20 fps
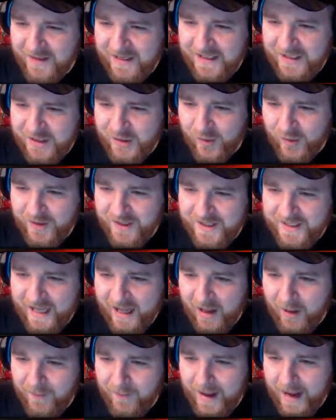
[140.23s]
these sort of
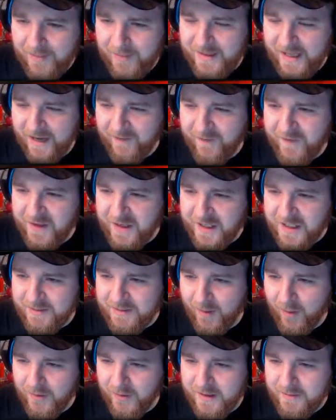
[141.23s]
style maps, like for the
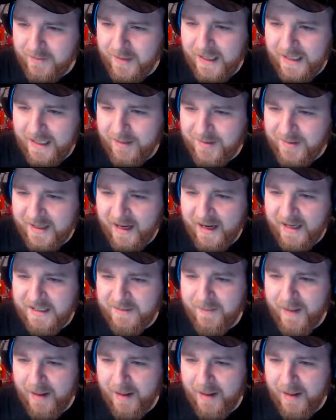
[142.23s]
small to medium sized